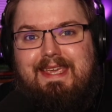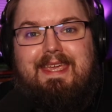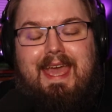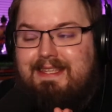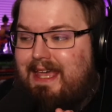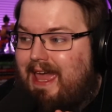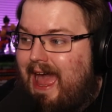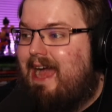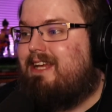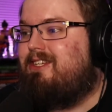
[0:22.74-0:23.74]
Yes, I
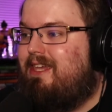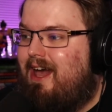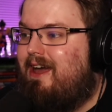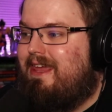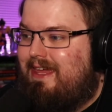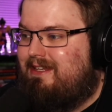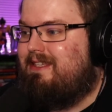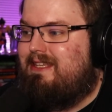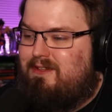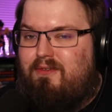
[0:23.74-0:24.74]
actually got into
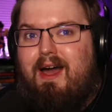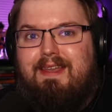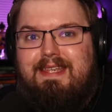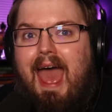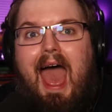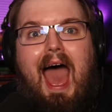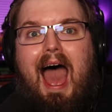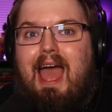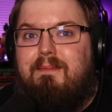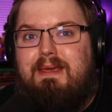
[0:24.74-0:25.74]
this flight.
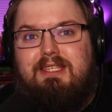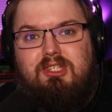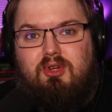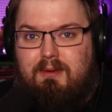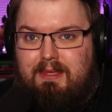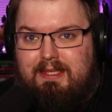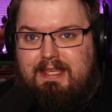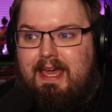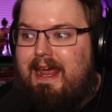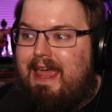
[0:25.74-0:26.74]
I'm extremely
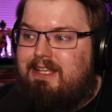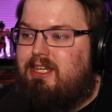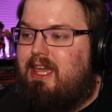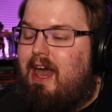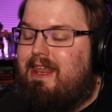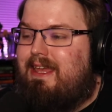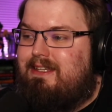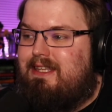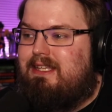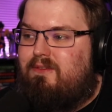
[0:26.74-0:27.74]
excited. I actually got into
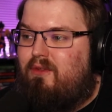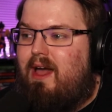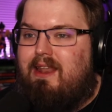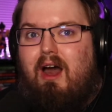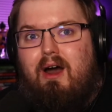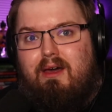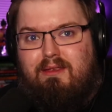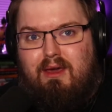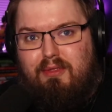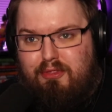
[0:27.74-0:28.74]
this flight on
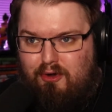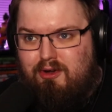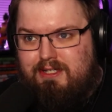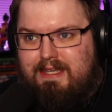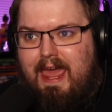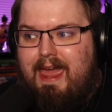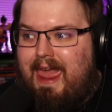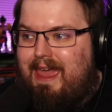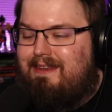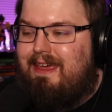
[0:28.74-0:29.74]
Thursday,
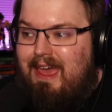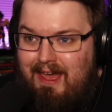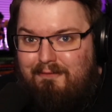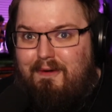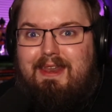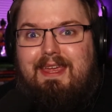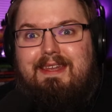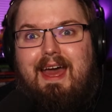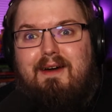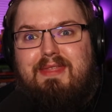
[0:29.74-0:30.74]
and funny
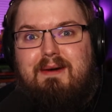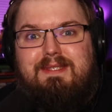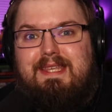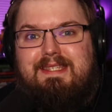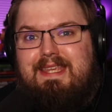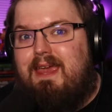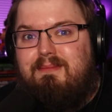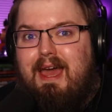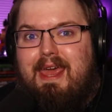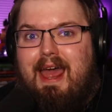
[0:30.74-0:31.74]
enough, that was the same
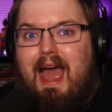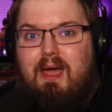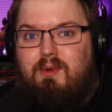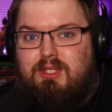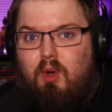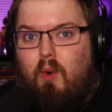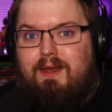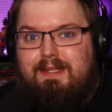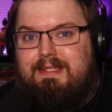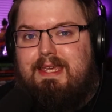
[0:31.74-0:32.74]
night I was going
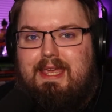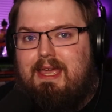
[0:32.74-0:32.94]
to see